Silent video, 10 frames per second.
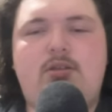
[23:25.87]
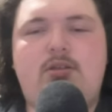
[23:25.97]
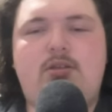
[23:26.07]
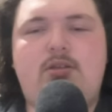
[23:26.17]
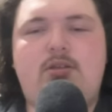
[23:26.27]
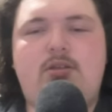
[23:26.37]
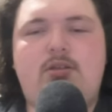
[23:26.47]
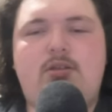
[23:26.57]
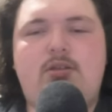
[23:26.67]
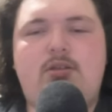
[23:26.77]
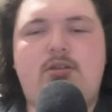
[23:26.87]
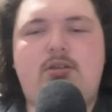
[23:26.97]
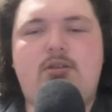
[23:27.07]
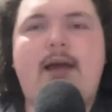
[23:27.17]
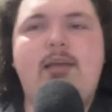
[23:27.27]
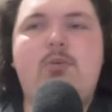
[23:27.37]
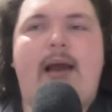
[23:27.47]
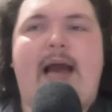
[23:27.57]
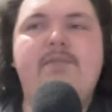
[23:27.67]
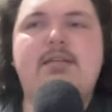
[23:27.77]
he's been so good that you
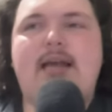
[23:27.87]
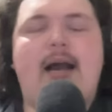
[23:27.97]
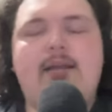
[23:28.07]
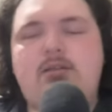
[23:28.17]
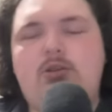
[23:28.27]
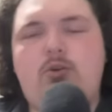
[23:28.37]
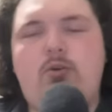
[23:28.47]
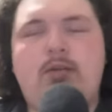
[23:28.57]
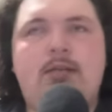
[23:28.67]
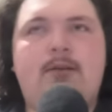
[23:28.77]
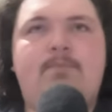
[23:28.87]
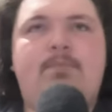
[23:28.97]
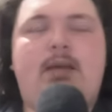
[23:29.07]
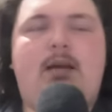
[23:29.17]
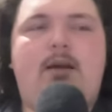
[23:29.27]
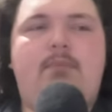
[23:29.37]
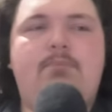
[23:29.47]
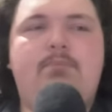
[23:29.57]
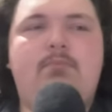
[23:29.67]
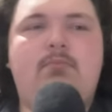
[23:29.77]
haven't gotten to, send